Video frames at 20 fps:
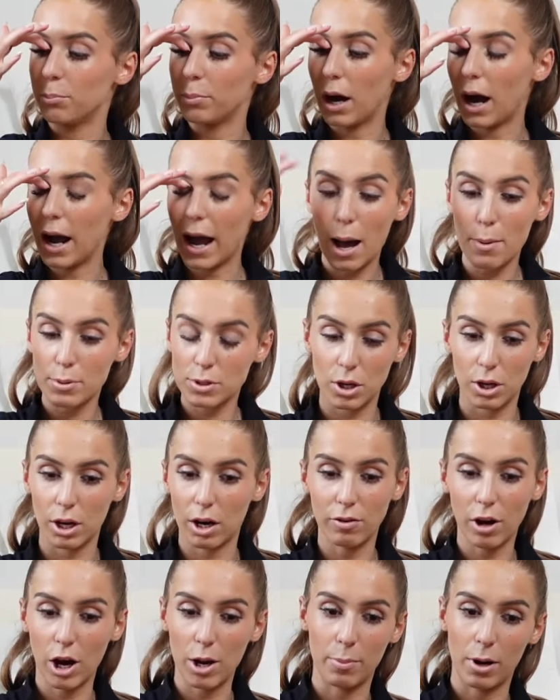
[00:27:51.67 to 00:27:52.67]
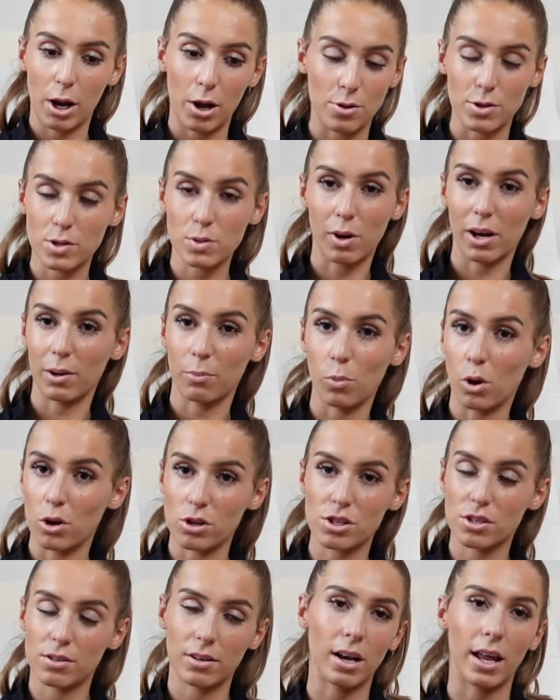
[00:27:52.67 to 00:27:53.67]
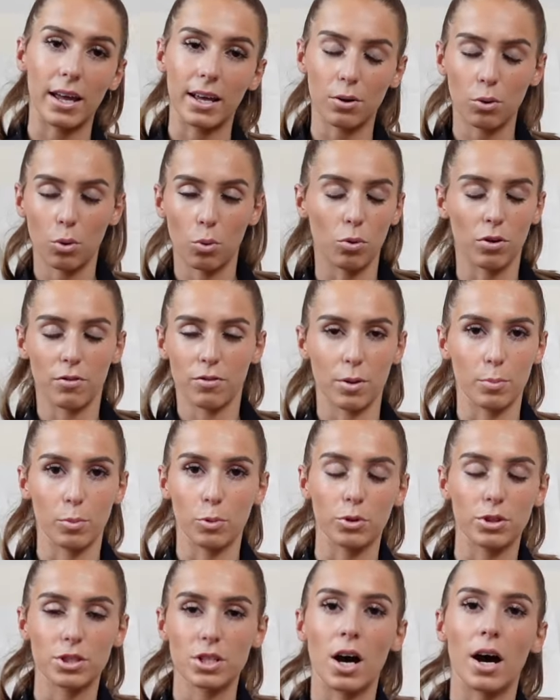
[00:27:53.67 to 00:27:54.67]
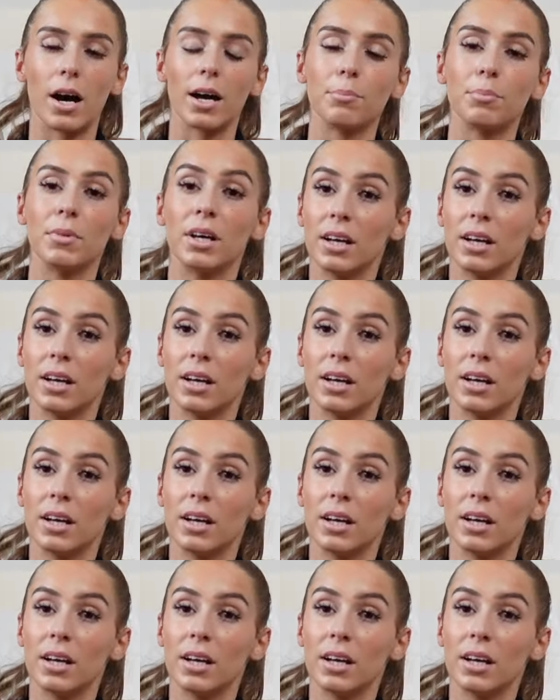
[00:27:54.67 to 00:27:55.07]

But I absolutely love Home Alone, so I watch like all of them all the time.